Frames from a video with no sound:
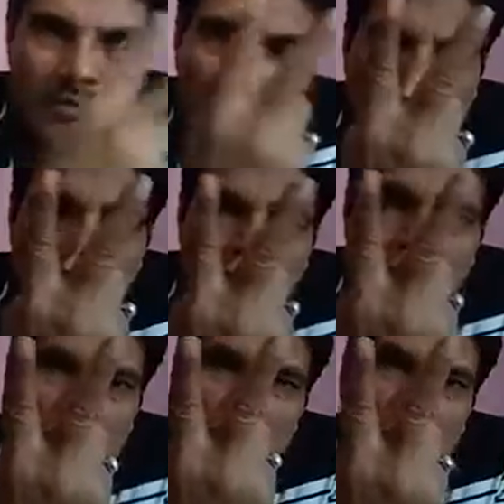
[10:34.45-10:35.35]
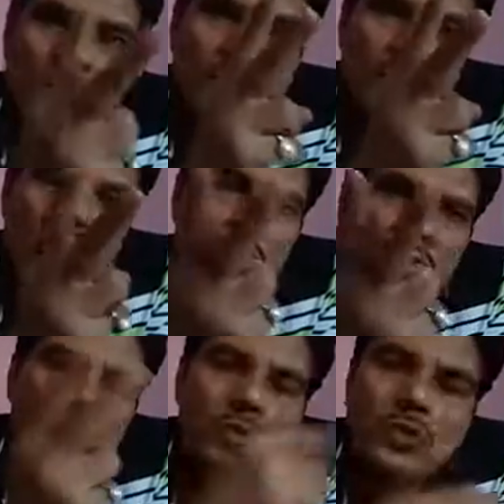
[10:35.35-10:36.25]
The poet comes
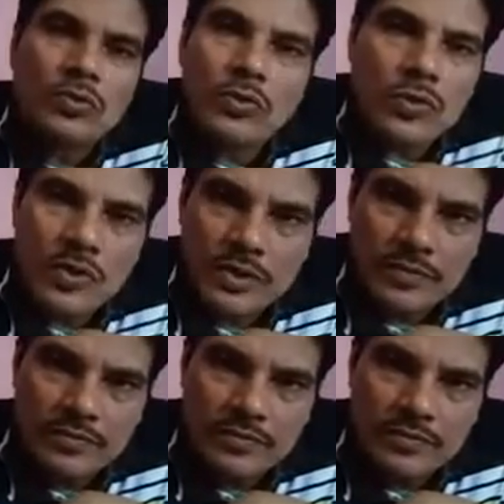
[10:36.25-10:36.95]
across two roads.